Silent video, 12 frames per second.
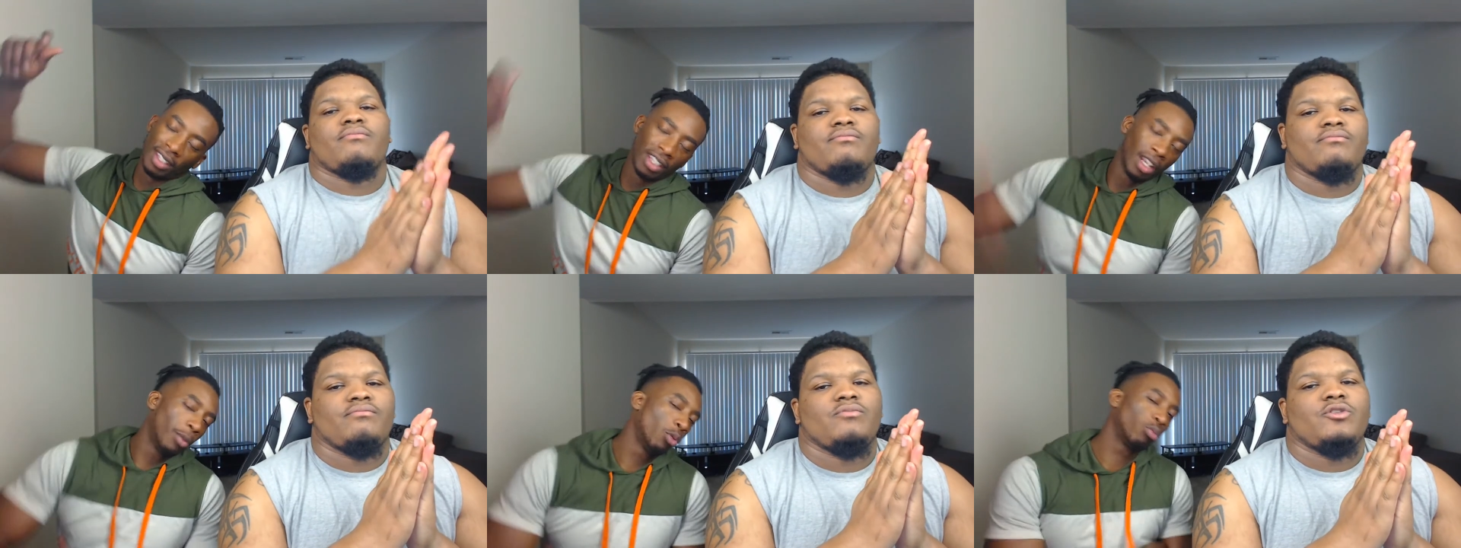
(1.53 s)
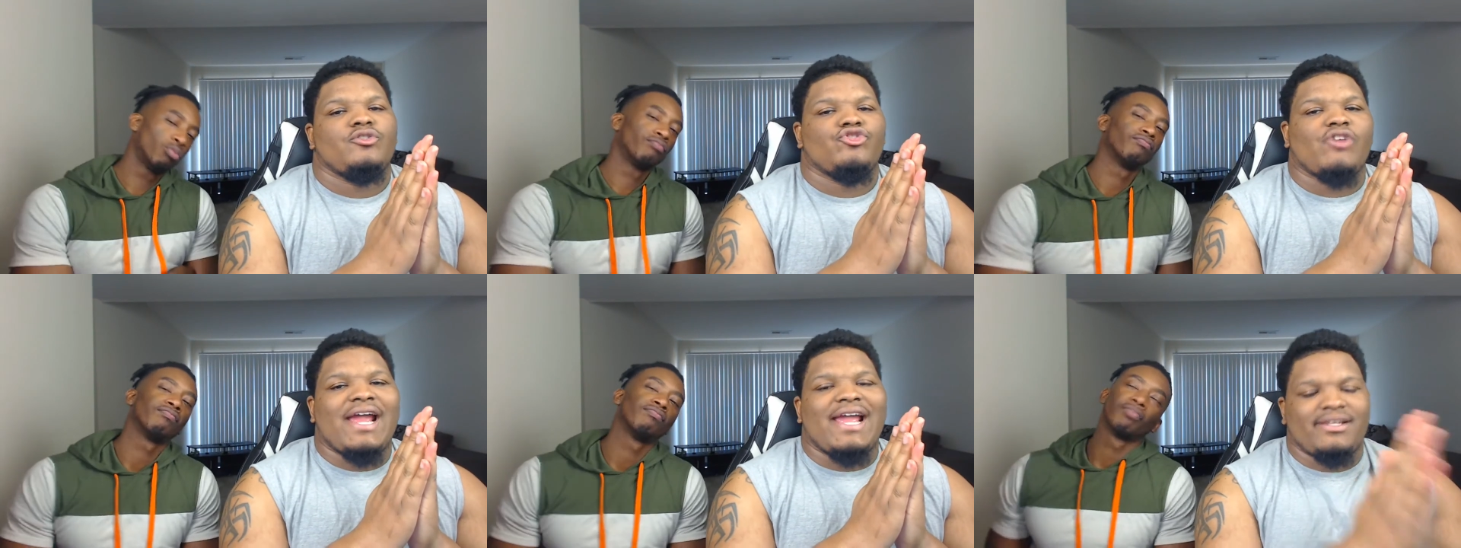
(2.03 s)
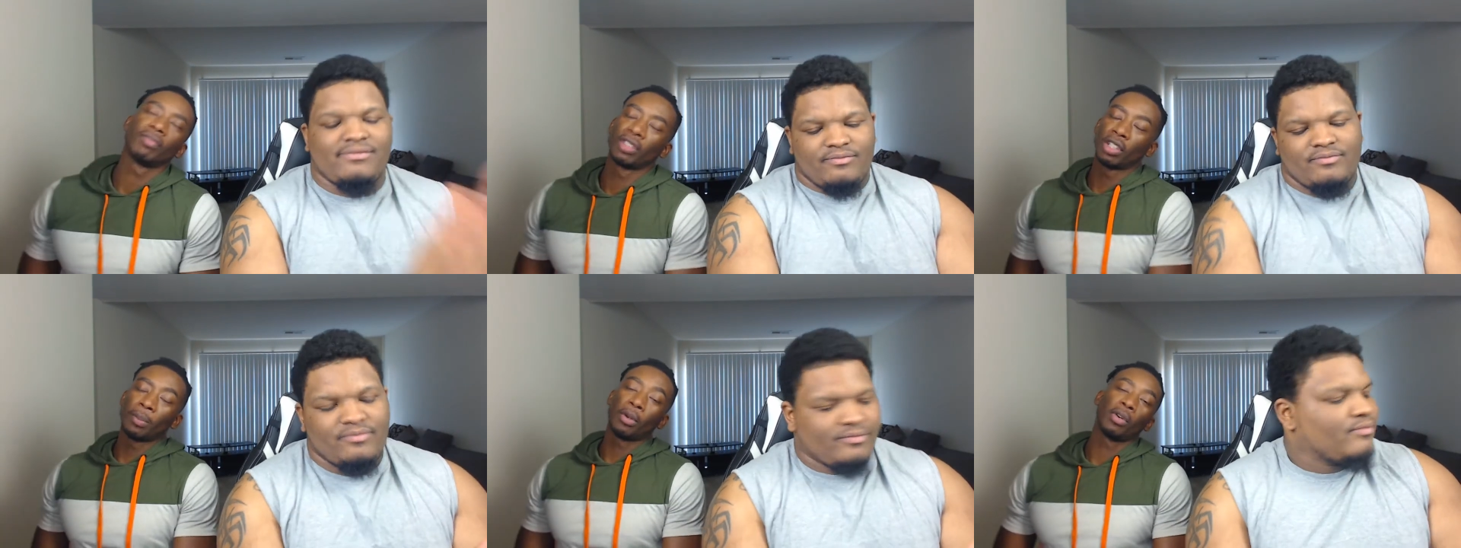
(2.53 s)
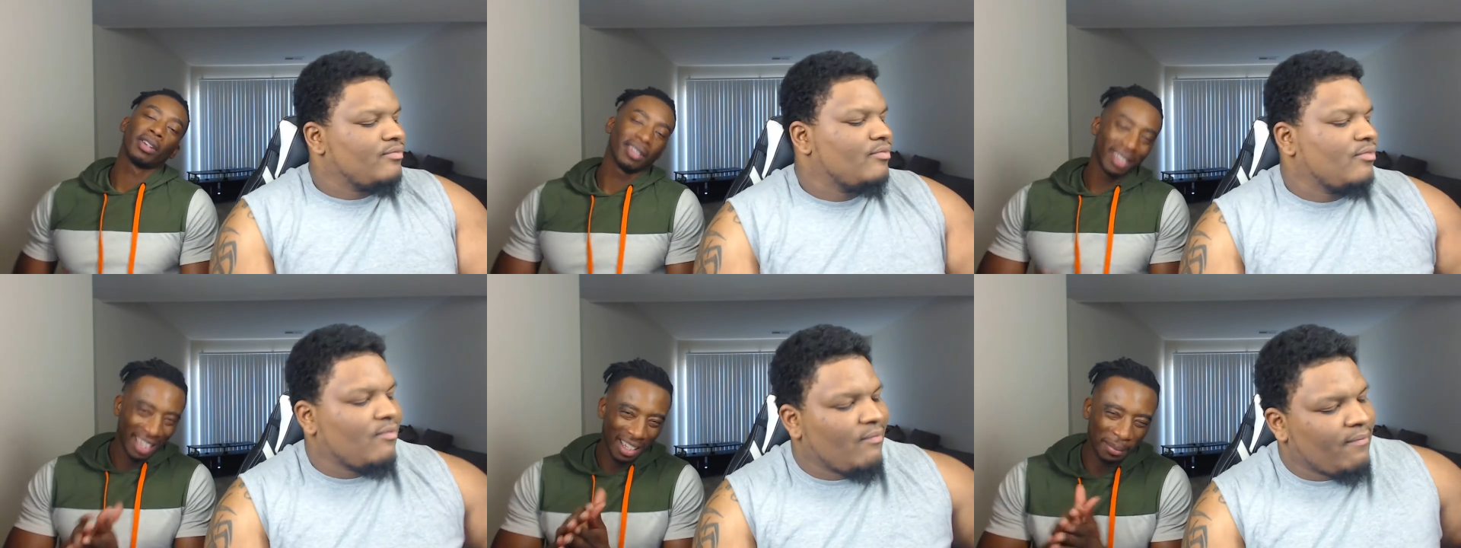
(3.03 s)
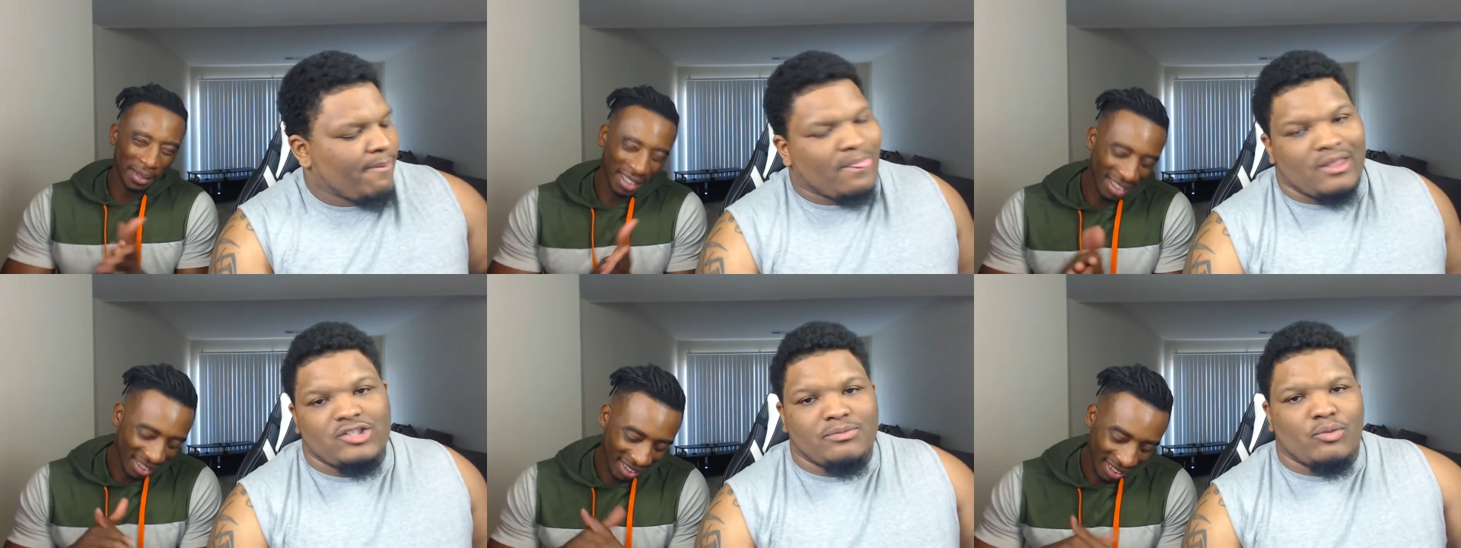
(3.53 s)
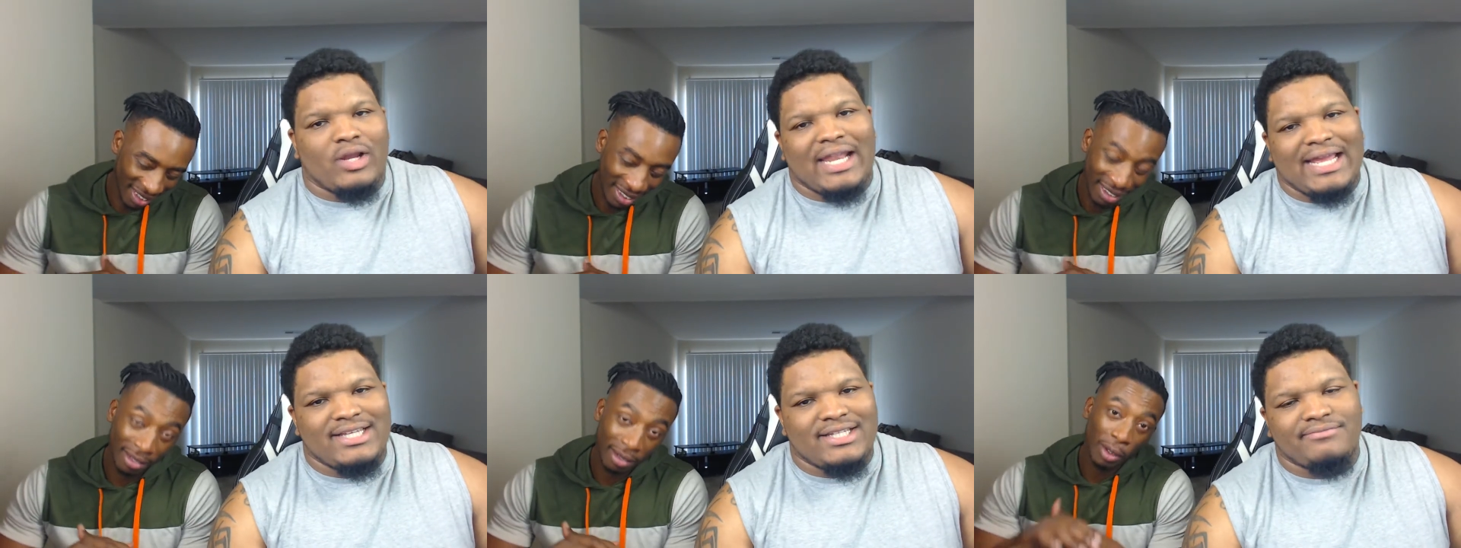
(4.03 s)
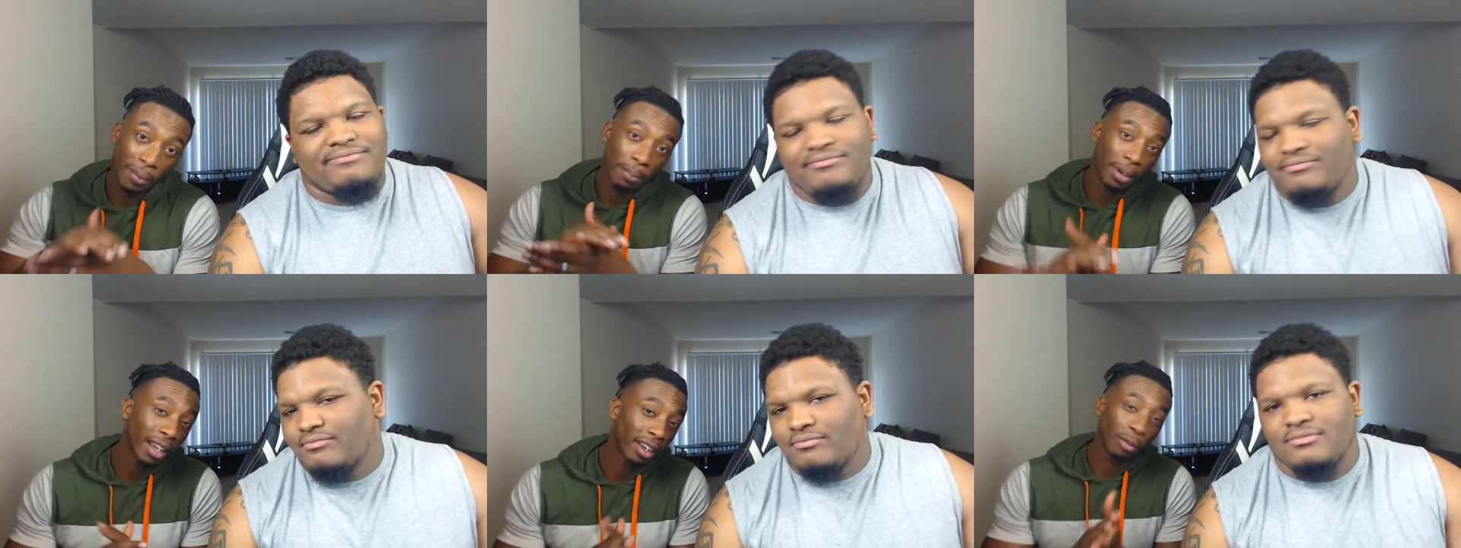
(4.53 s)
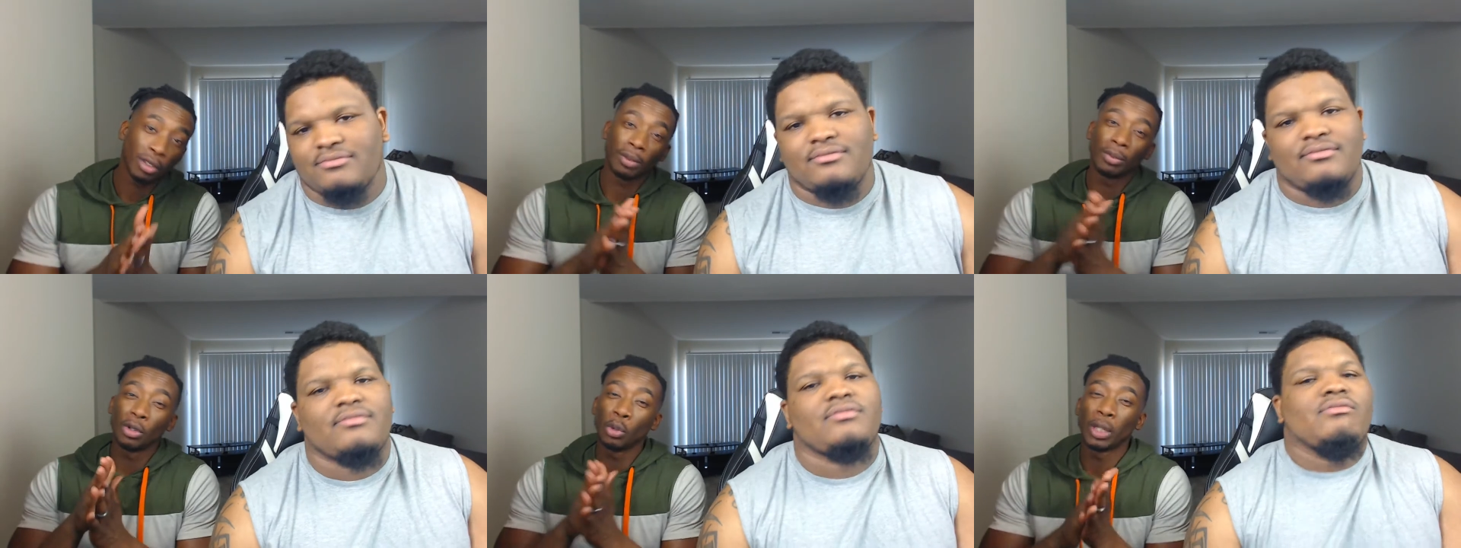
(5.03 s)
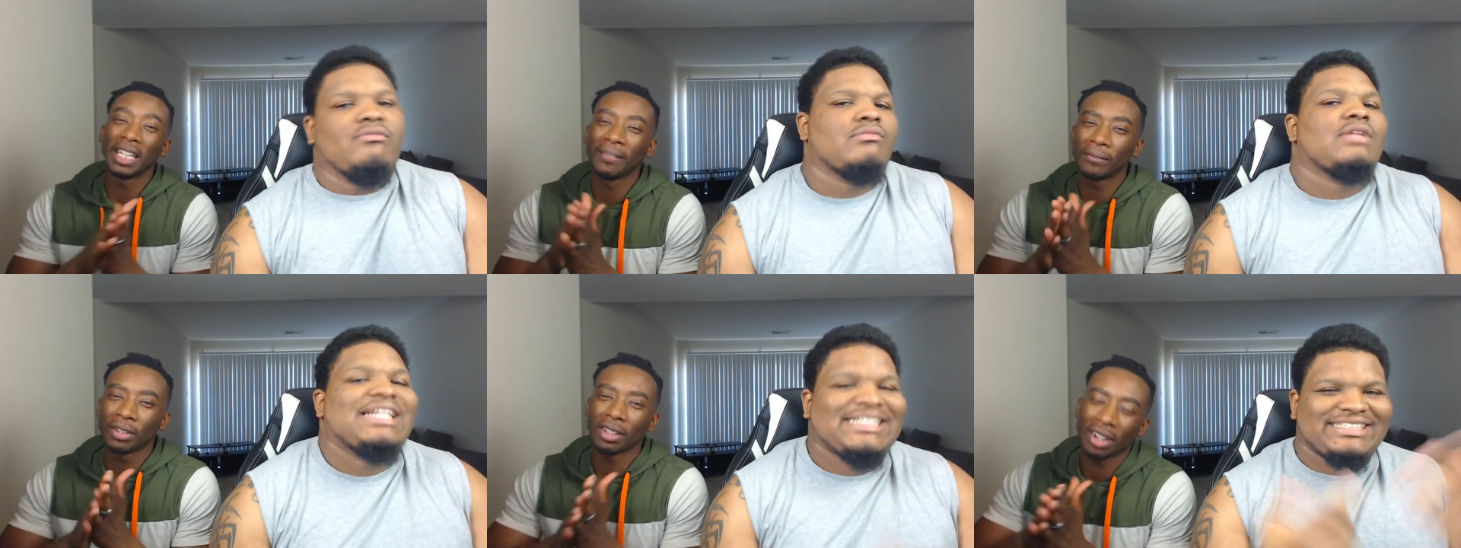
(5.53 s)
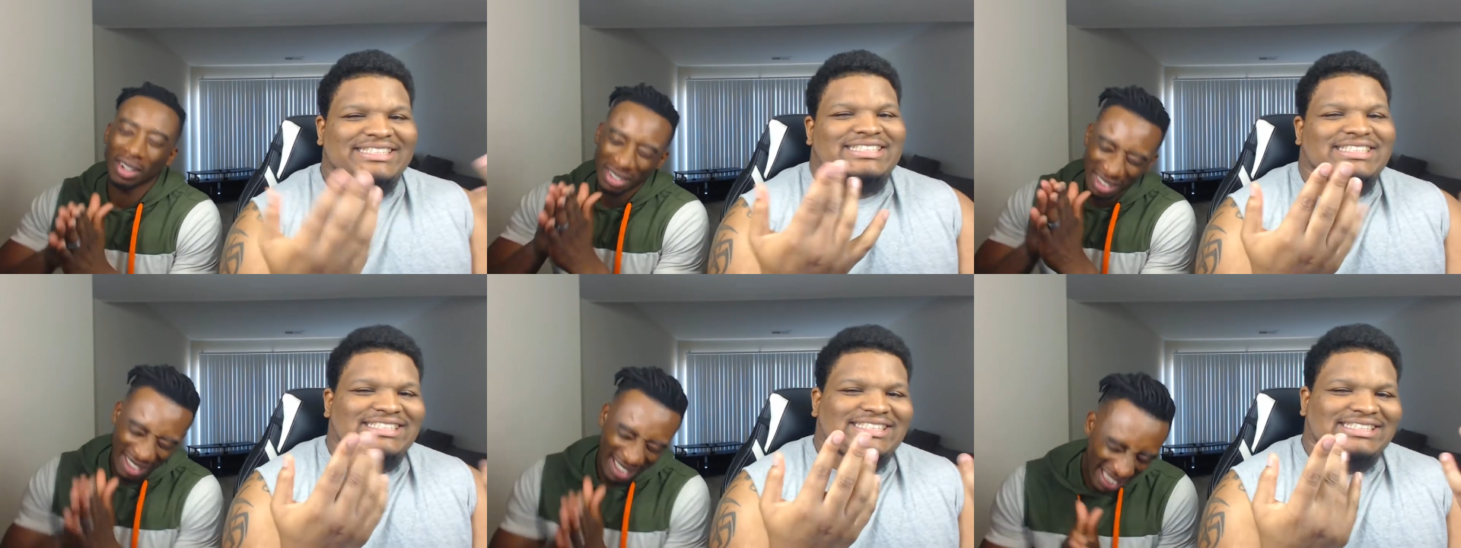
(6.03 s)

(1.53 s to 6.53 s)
Speaker 1: Double Dragon. It's your boy. Hey man. It's your boy Lycan. We back with some new heat for y'all today.